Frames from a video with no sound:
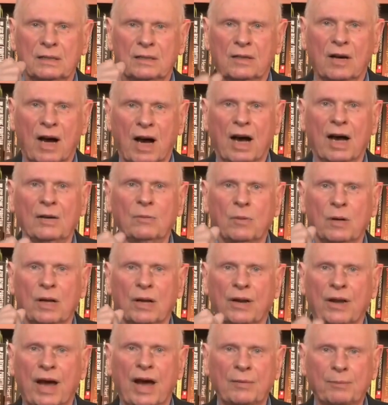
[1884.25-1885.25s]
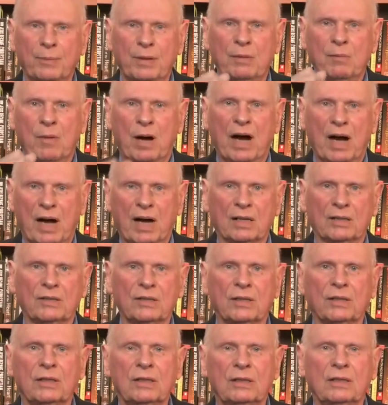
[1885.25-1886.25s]
God will not be
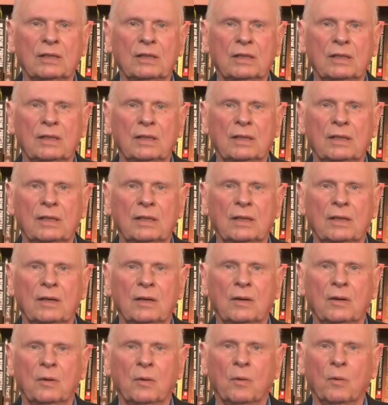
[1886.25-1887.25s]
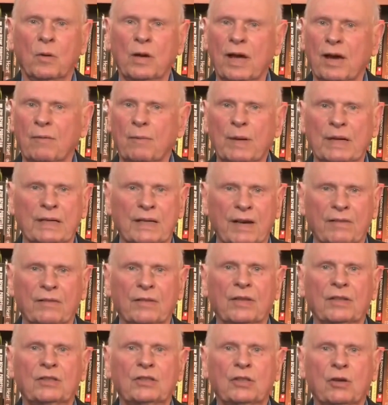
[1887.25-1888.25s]
mocked. We have been
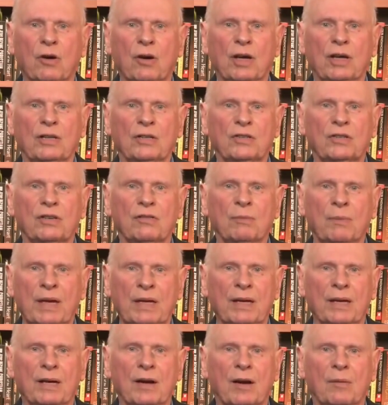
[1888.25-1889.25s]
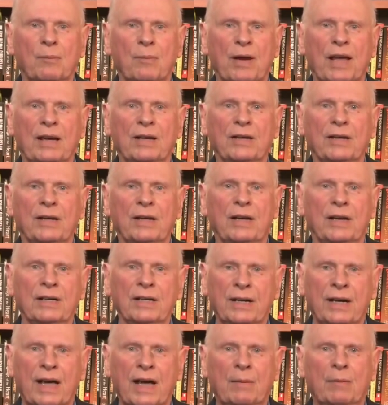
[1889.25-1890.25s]
given the choice of making our planet
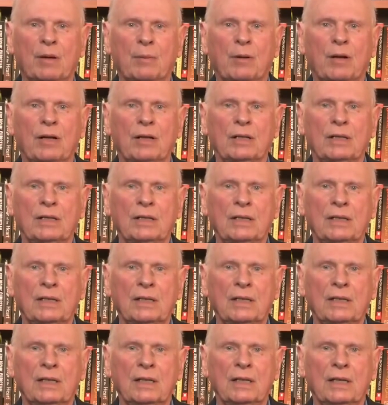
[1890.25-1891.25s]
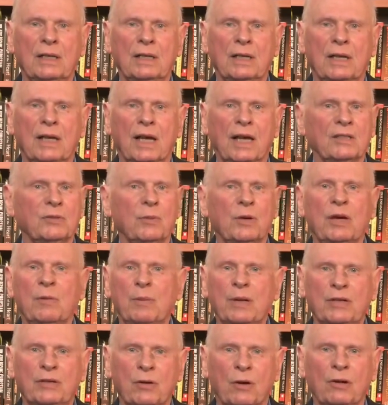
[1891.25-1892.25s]
uninhabitable, as we have
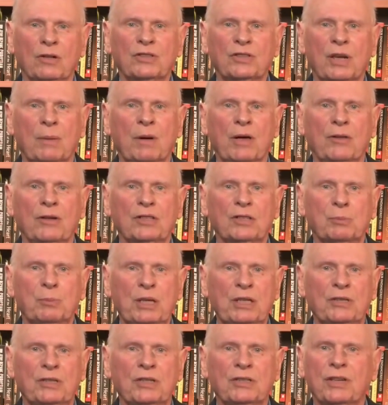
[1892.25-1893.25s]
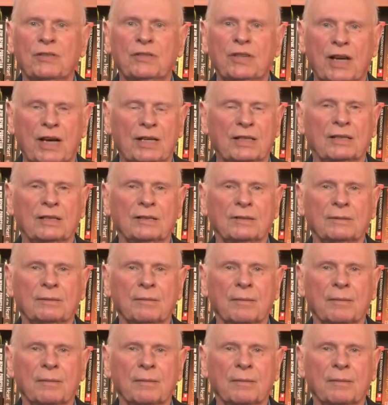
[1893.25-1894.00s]
been told some other species have done,